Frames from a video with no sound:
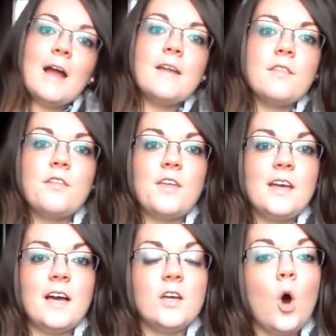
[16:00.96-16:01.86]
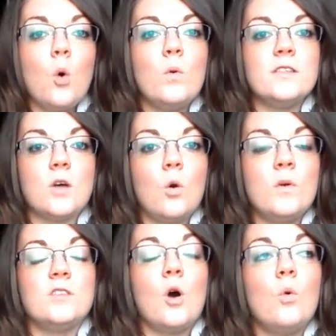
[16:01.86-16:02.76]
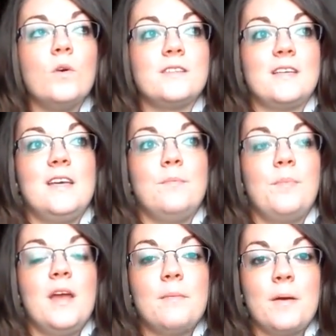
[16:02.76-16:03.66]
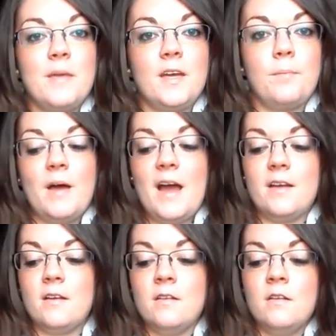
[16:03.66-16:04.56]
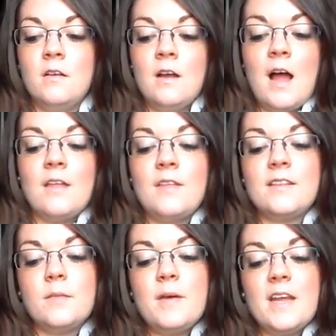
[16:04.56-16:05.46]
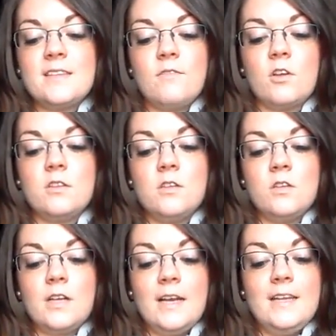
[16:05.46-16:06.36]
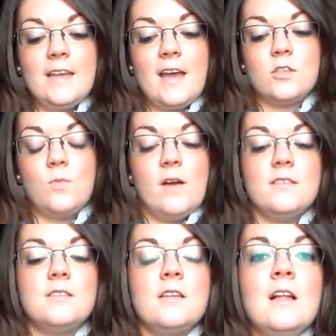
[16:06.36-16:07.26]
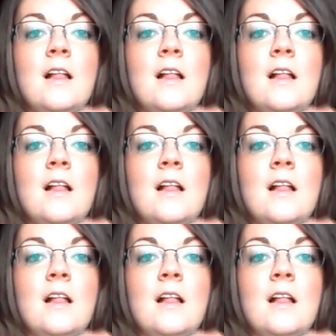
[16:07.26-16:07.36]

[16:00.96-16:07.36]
Another thing I always keep in my makeup bag, and at the minute I've got the Kleenex ones.